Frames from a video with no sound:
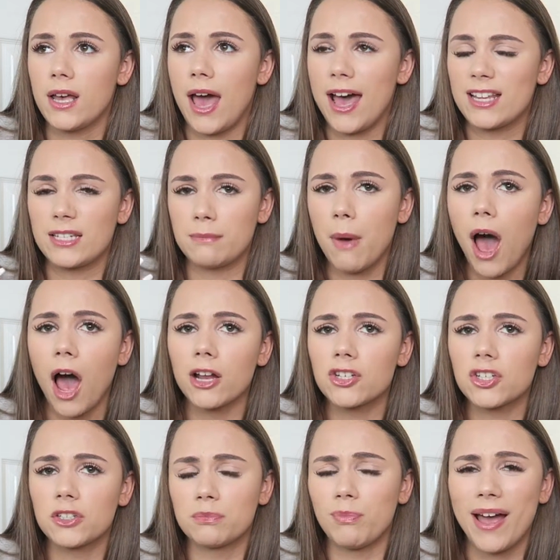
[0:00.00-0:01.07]
as much
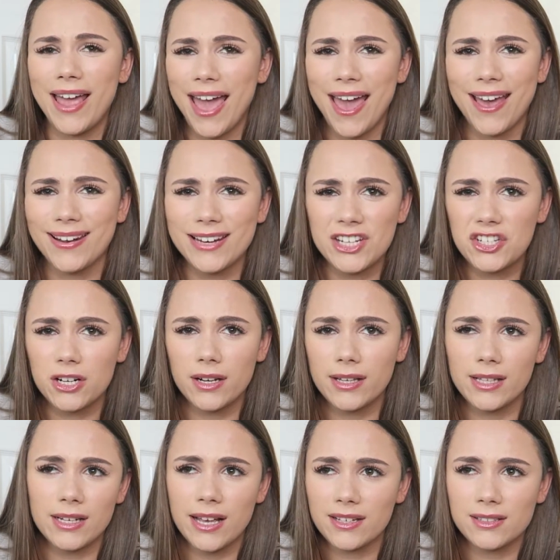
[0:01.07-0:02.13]
because my hair literally
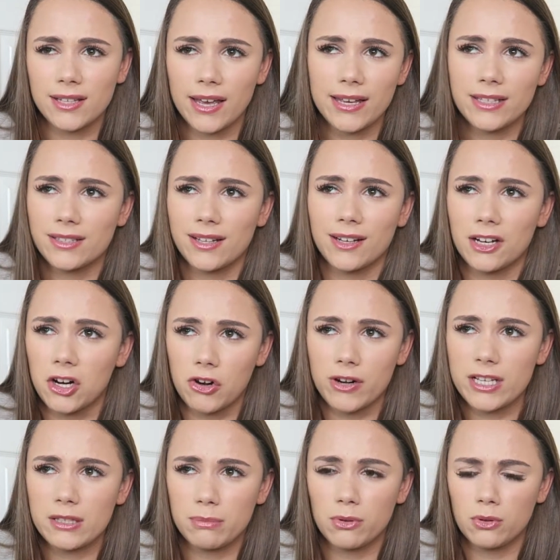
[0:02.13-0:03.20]
the next day it's like a
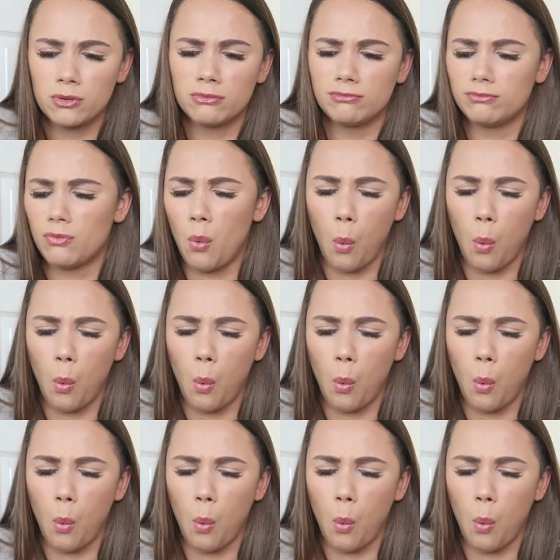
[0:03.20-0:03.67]
grease ball.